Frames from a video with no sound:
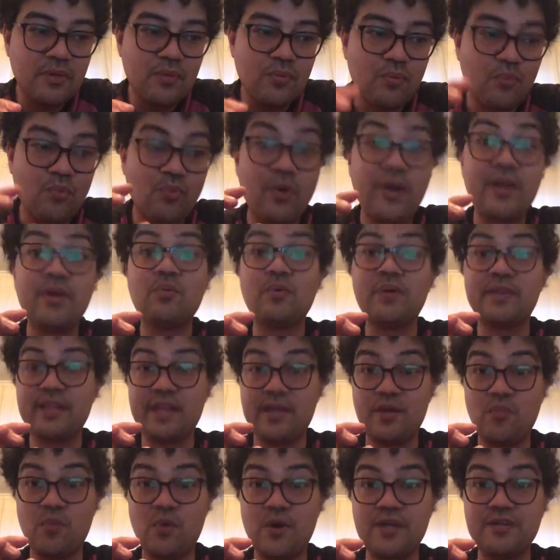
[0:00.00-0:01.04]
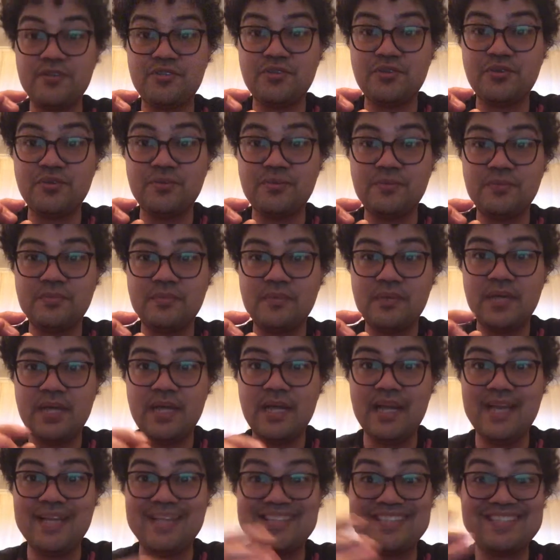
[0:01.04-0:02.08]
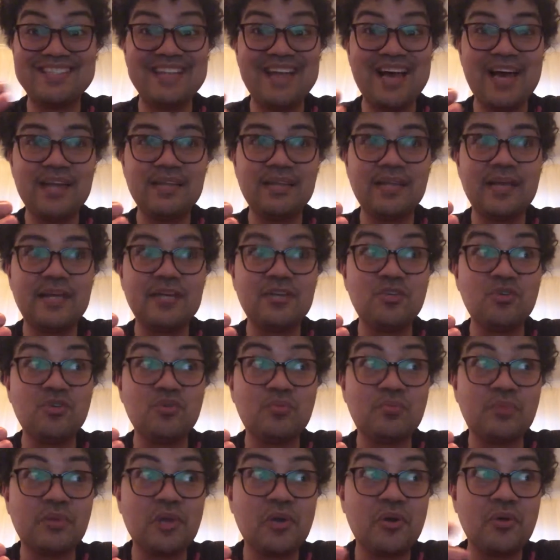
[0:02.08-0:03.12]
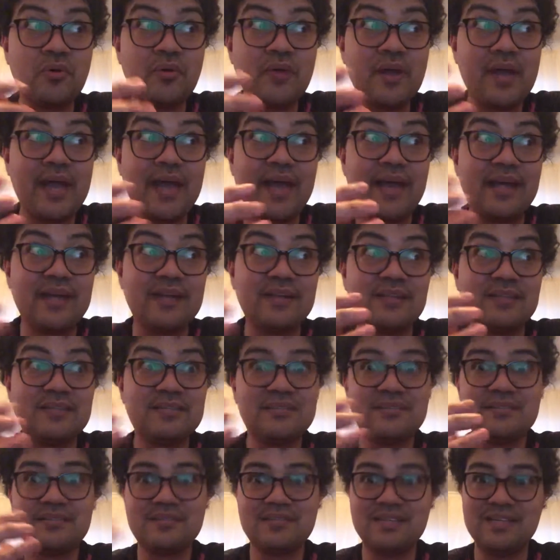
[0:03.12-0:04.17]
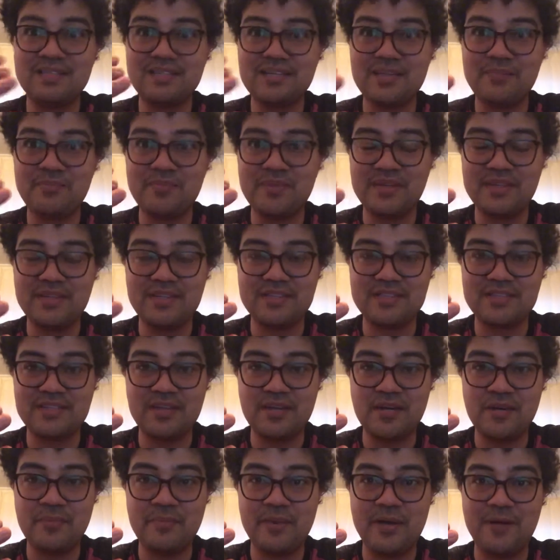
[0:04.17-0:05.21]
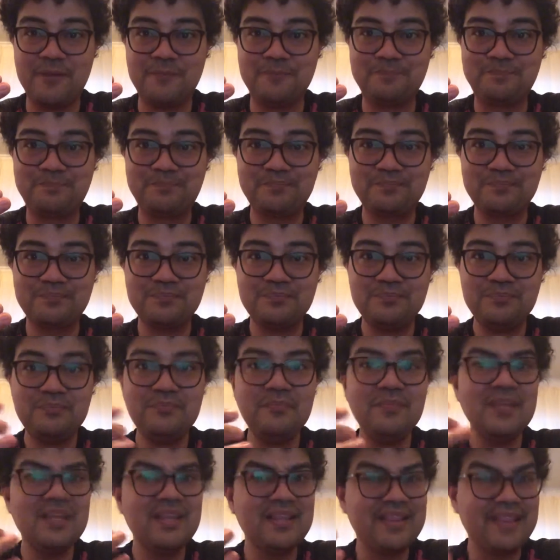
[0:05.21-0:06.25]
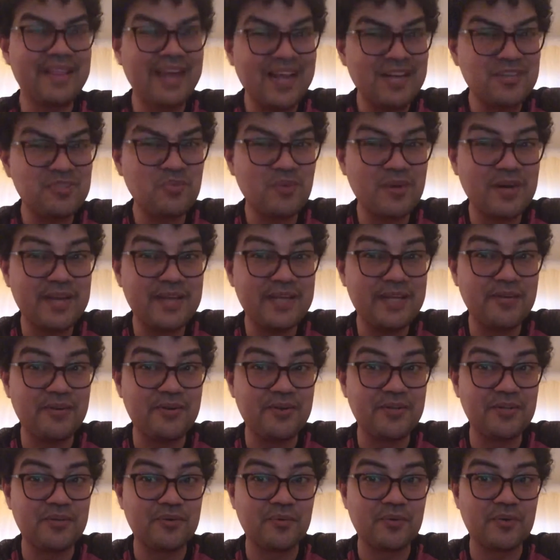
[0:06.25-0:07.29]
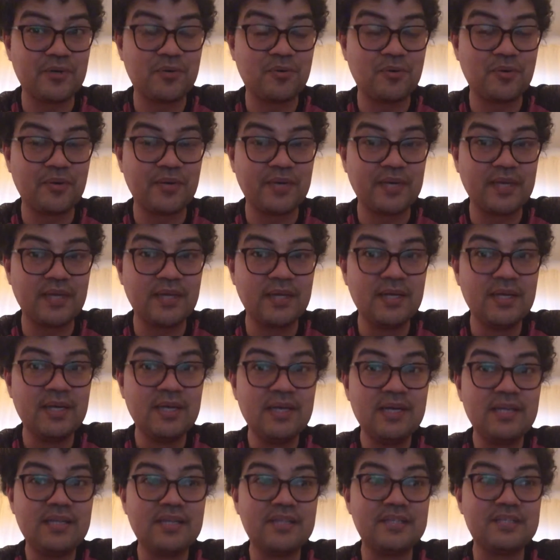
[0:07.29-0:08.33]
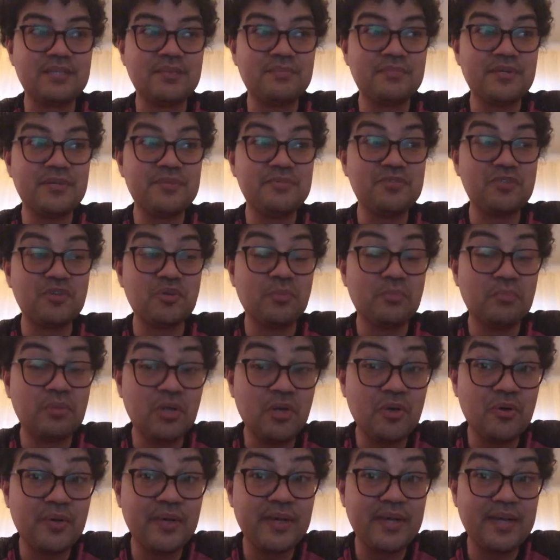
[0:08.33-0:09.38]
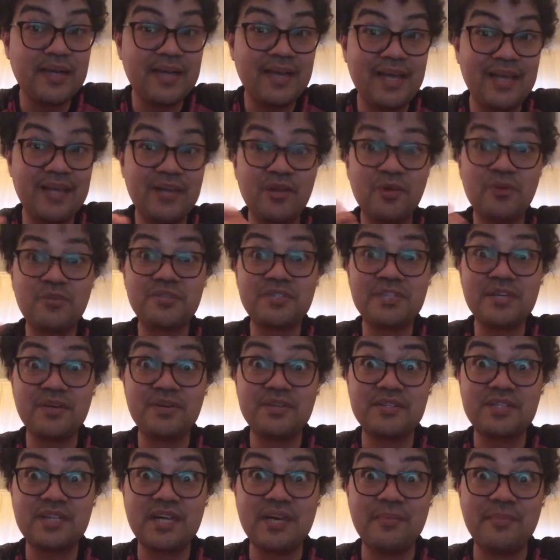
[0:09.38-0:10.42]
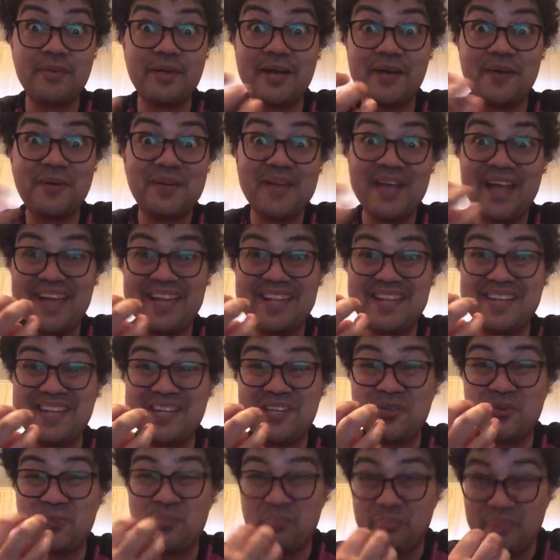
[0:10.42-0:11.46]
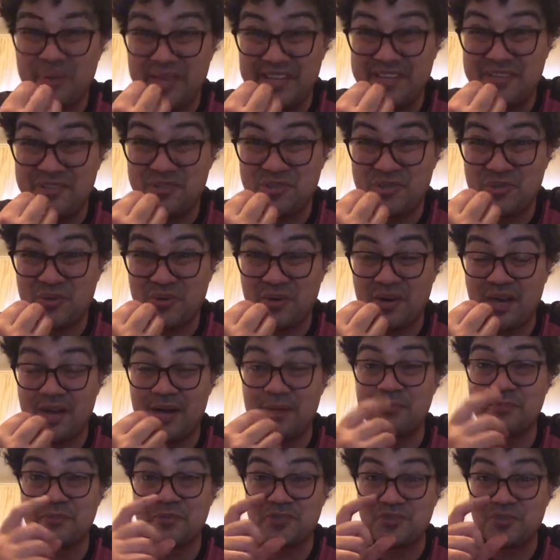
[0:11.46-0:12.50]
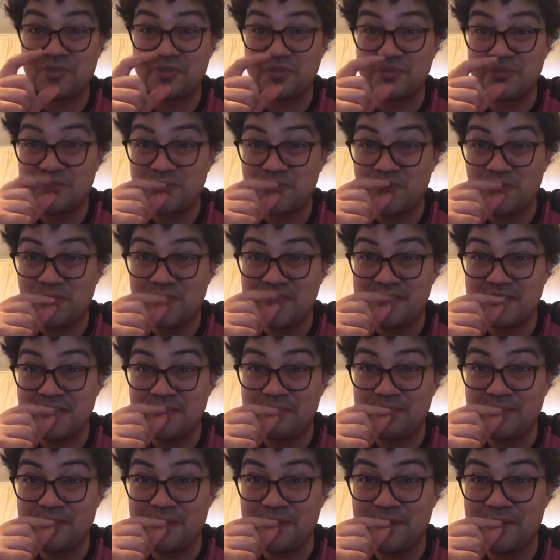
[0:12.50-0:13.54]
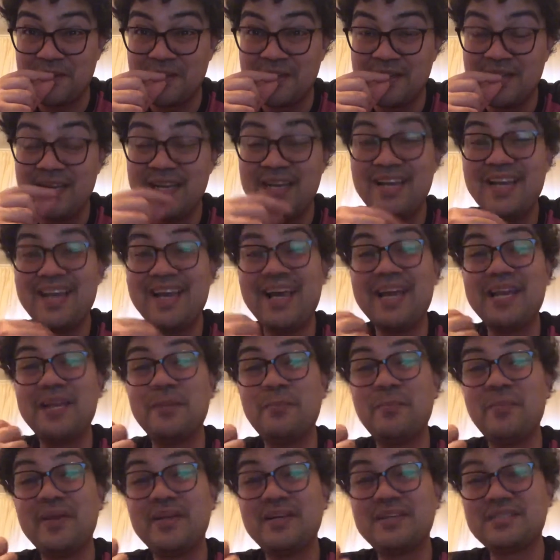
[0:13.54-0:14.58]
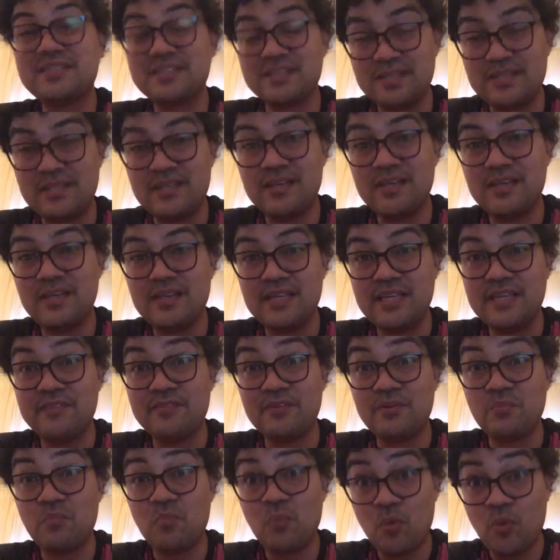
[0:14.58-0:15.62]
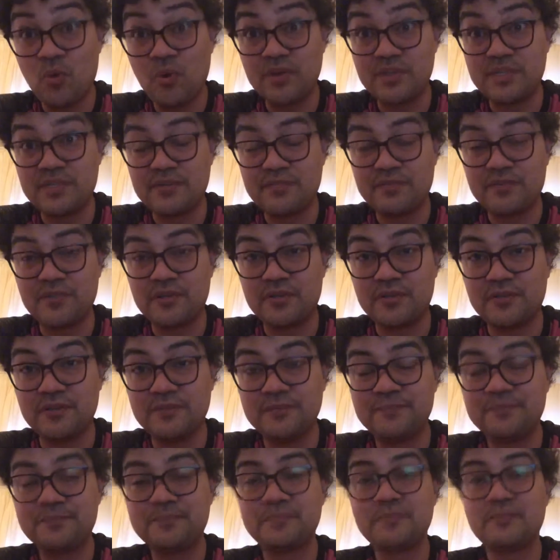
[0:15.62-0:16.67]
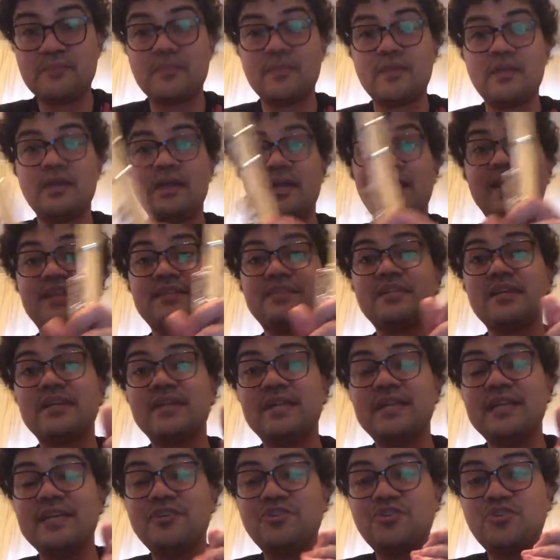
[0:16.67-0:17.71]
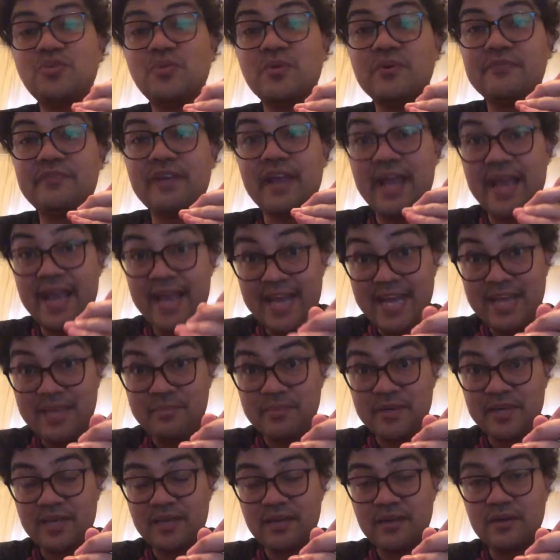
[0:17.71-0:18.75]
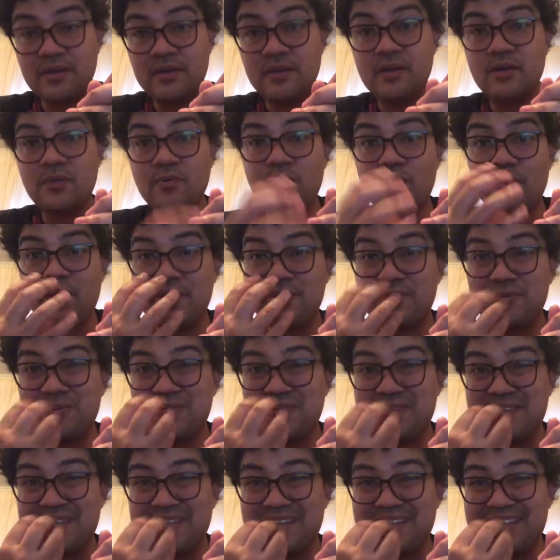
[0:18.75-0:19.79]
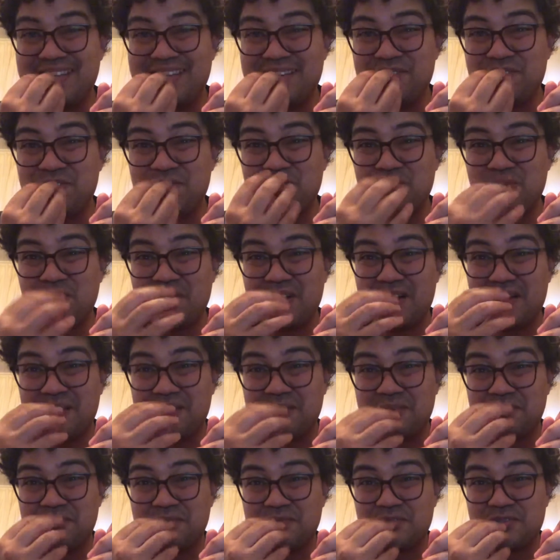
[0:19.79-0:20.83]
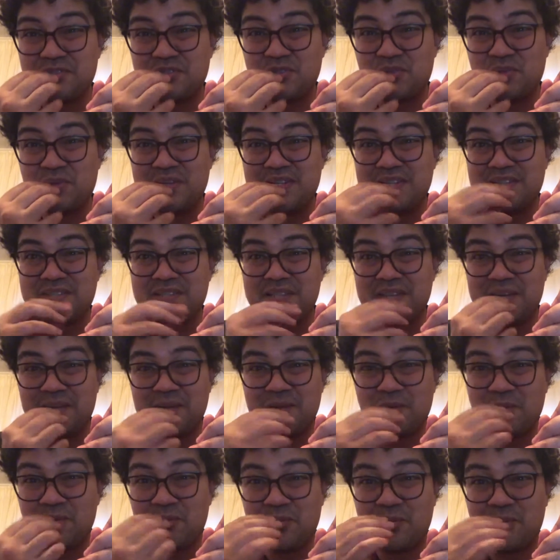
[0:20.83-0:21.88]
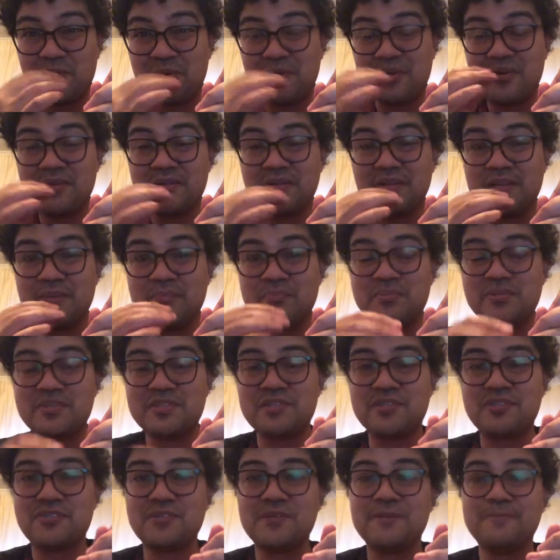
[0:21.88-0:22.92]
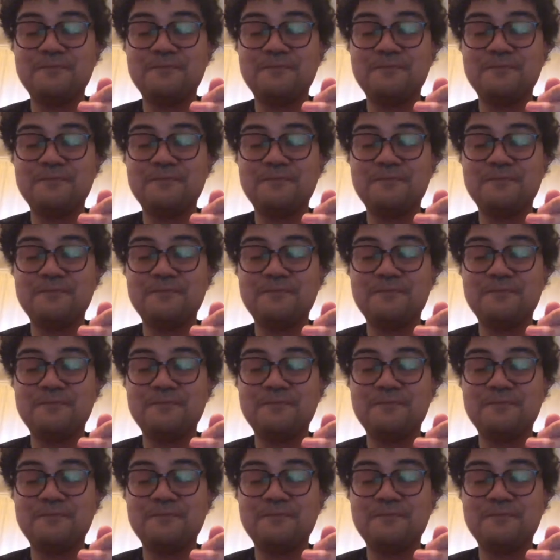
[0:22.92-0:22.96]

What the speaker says: right when they want to. It's not like you blow and something doesn't come out. That's what I hear in your recording. That sometimes you're blowing and no sound is coming out, and then you pinch your embouchure, you squeeze up here, and it makes it even more difficult. It's an issue of aiming rather than an issue of squeezing or lip position.